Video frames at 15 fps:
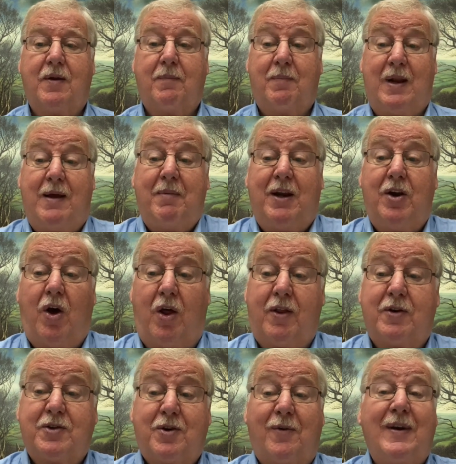blaming
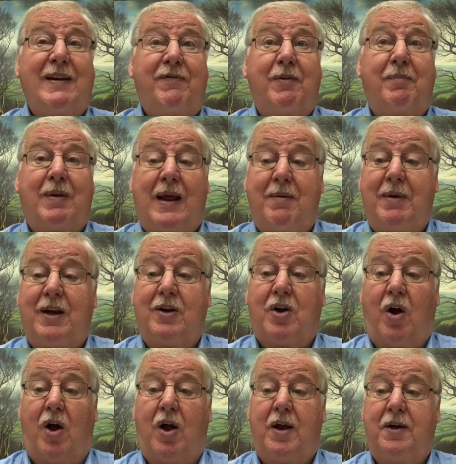others, or even blaming
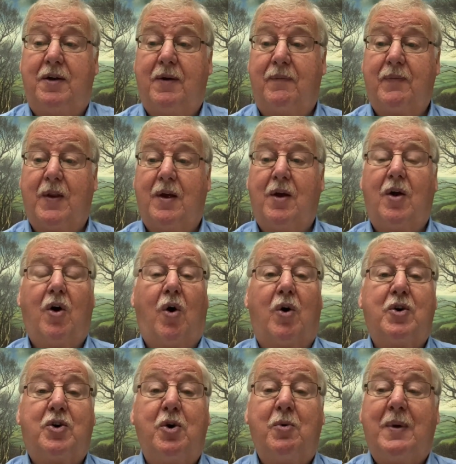God? Or
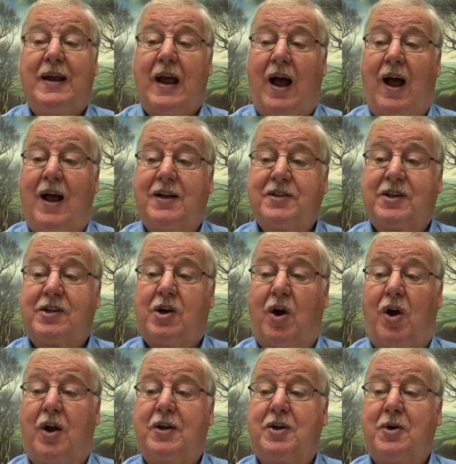do we ask
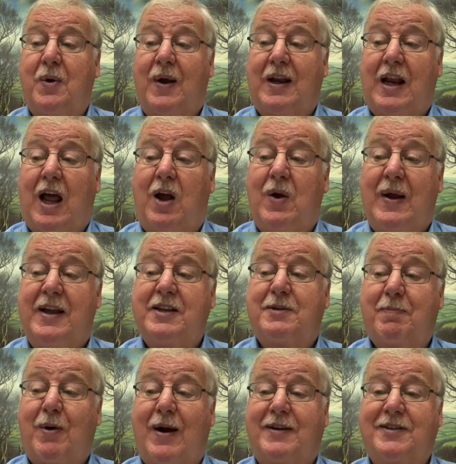God to allow His
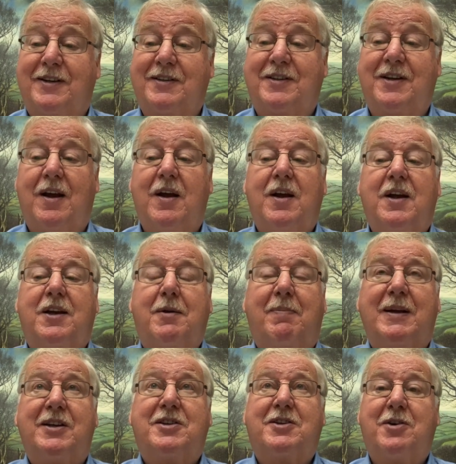presence to
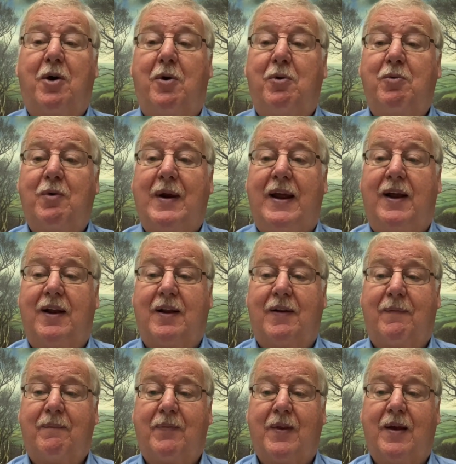be so
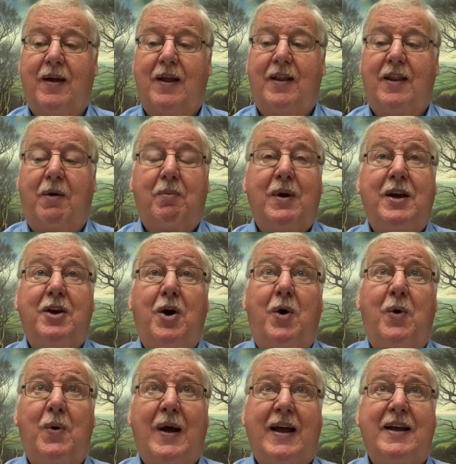real that we
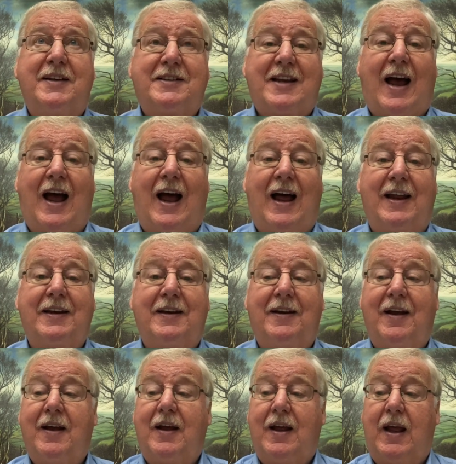know His hand
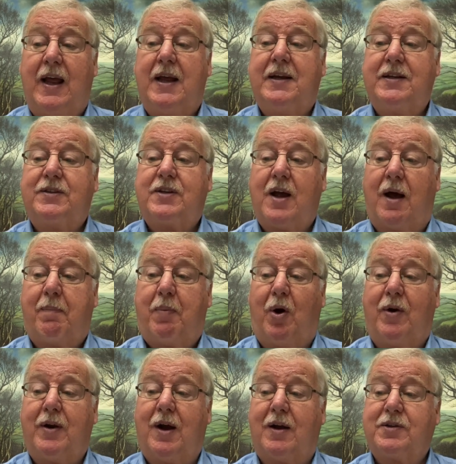is
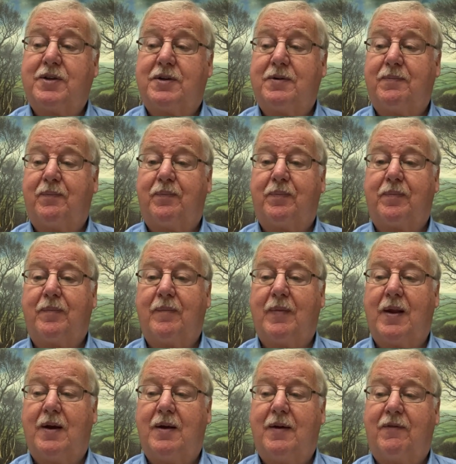upon us?
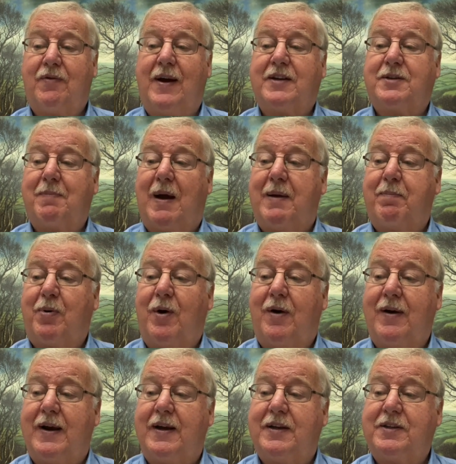Friends, my prayer
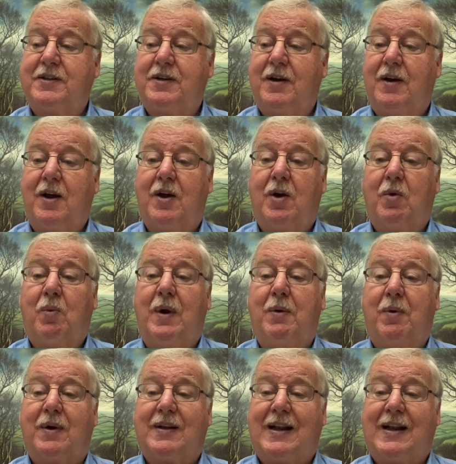is we will